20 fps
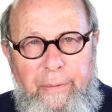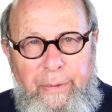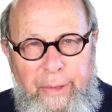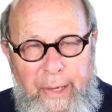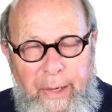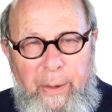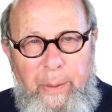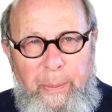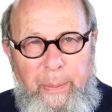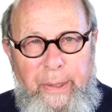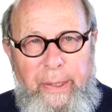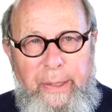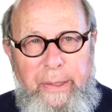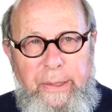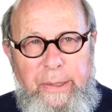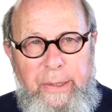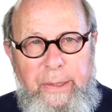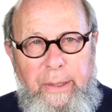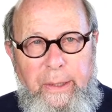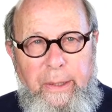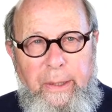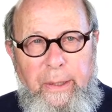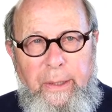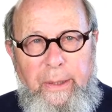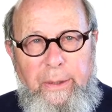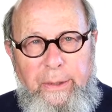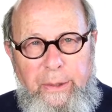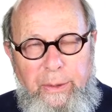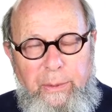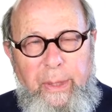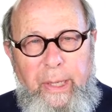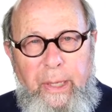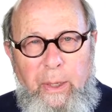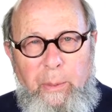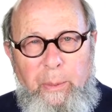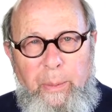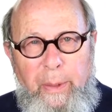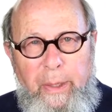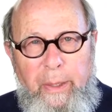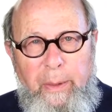therapies to
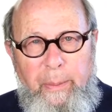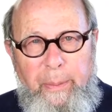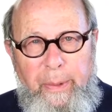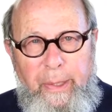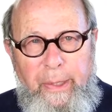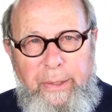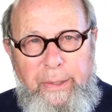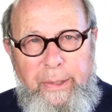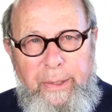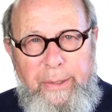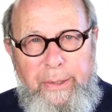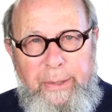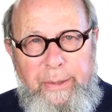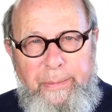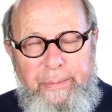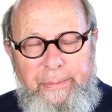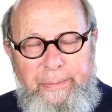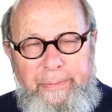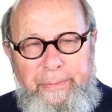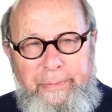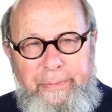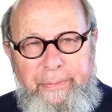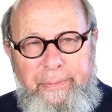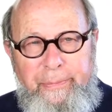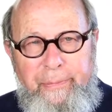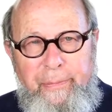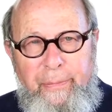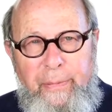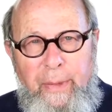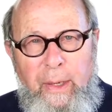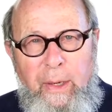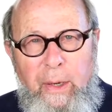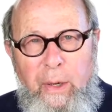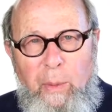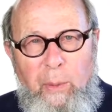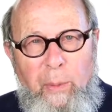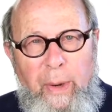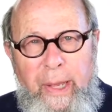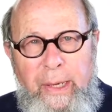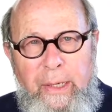help our patients.
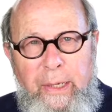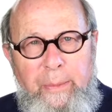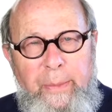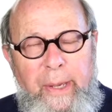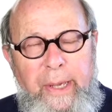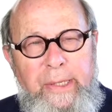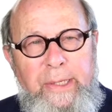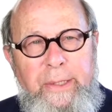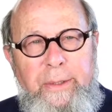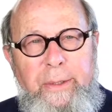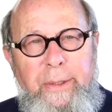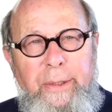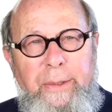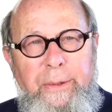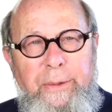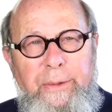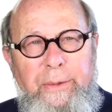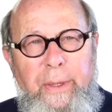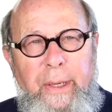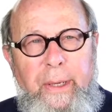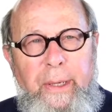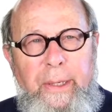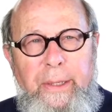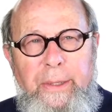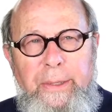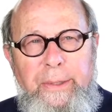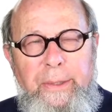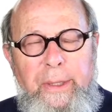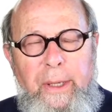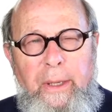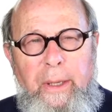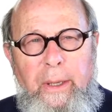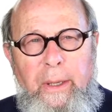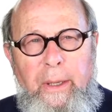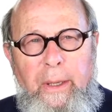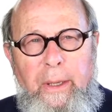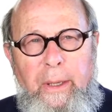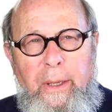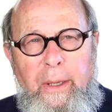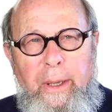Randomized clinical trials
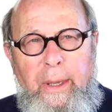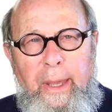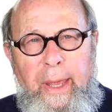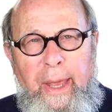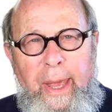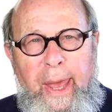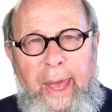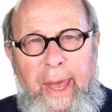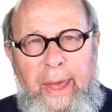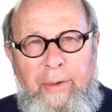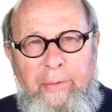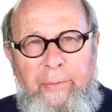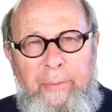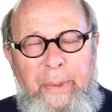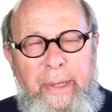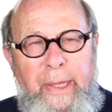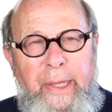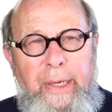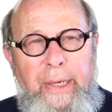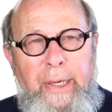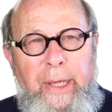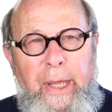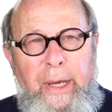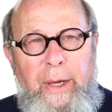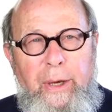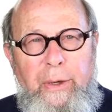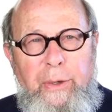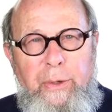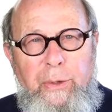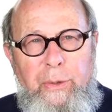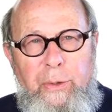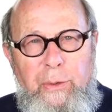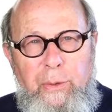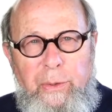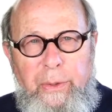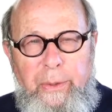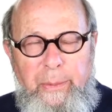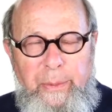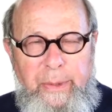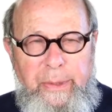have been an
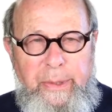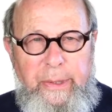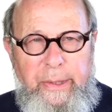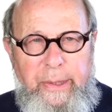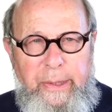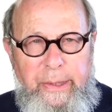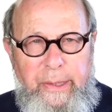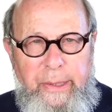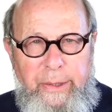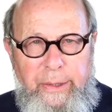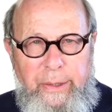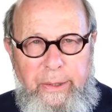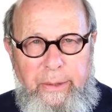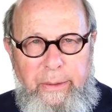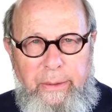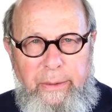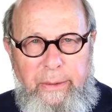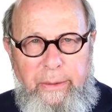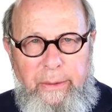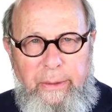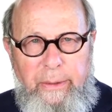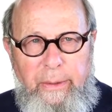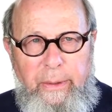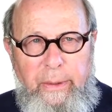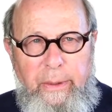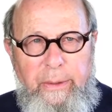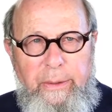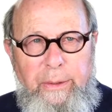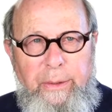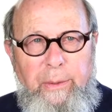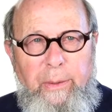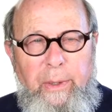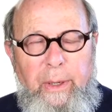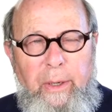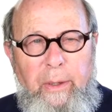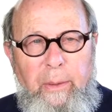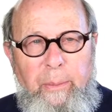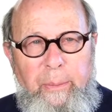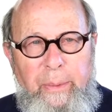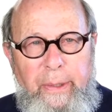enormous addition to
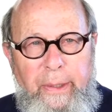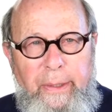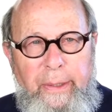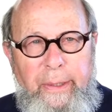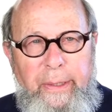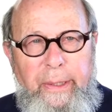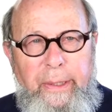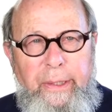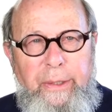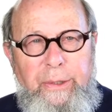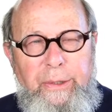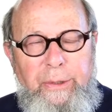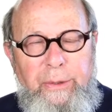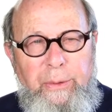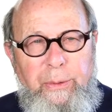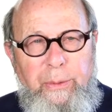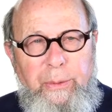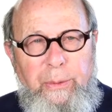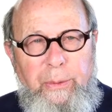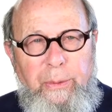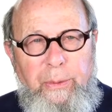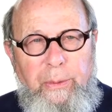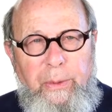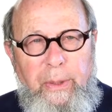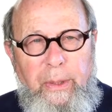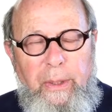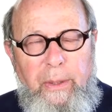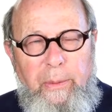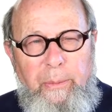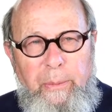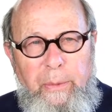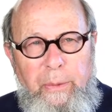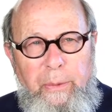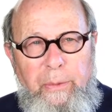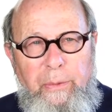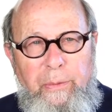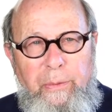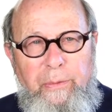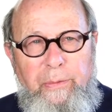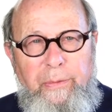our ability to
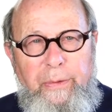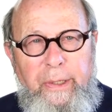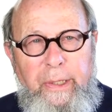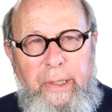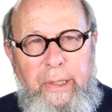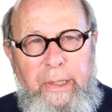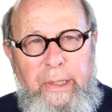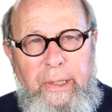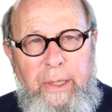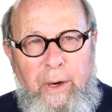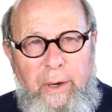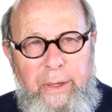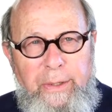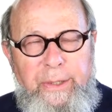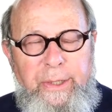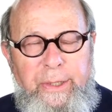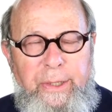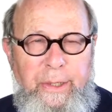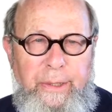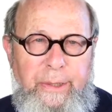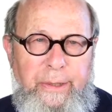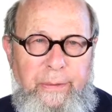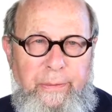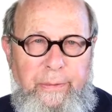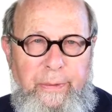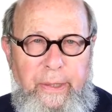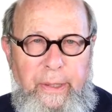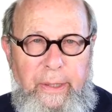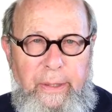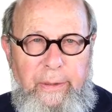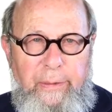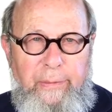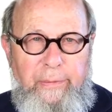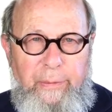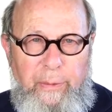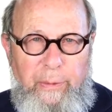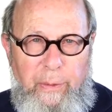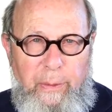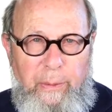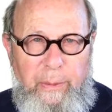move the yardsticks of care
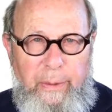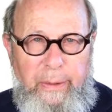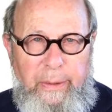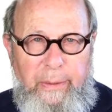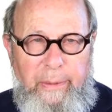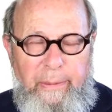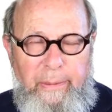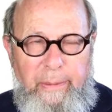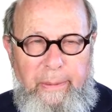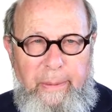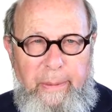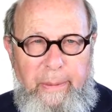forward.